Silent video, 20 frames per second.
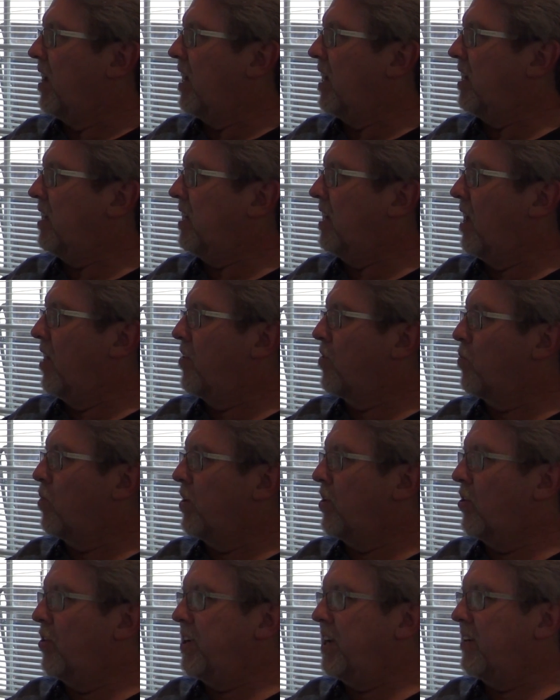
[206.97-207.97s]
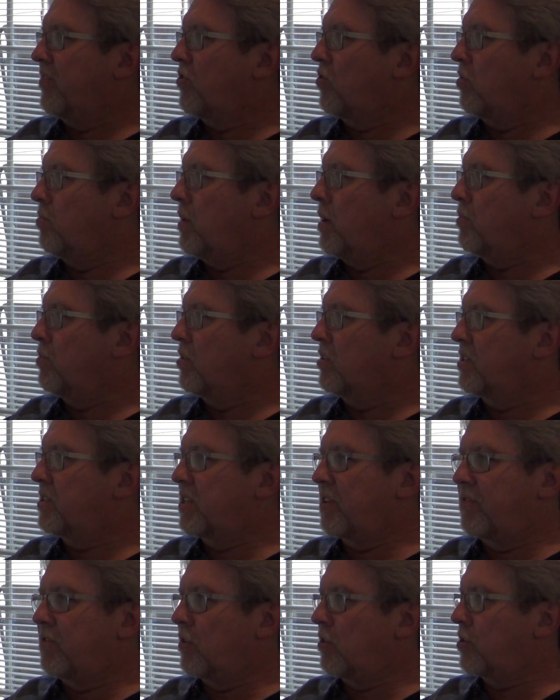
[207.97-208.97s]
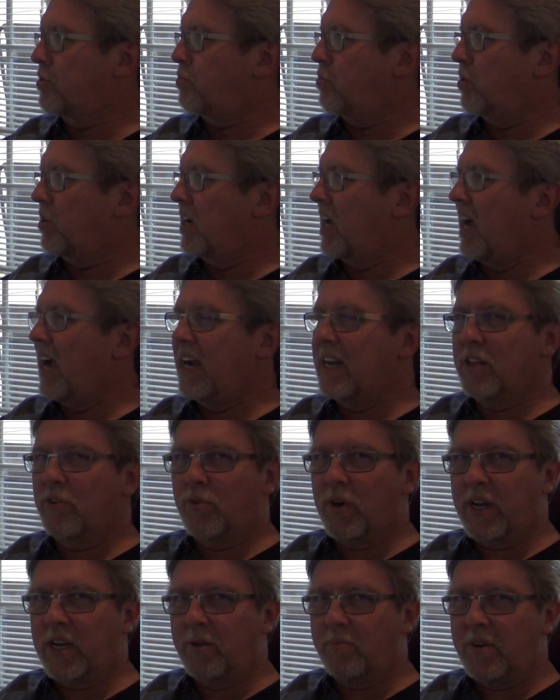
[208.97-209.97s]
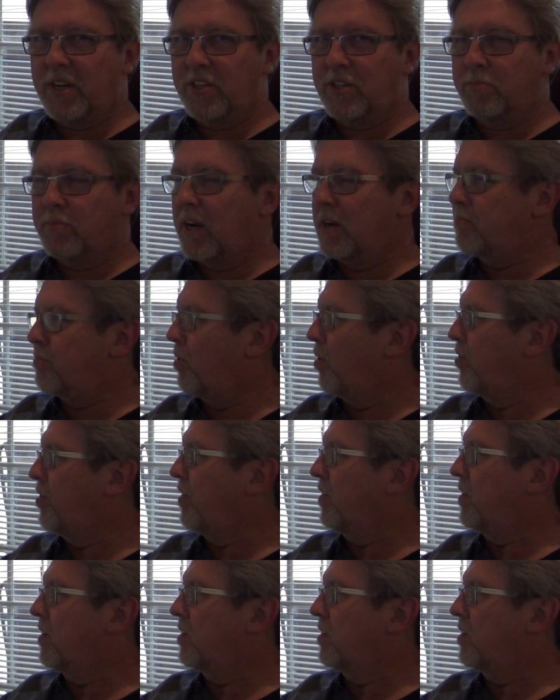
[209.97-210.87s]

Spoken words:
And the other one, all you have to remember, it's the first book. Highly recommend you buy both of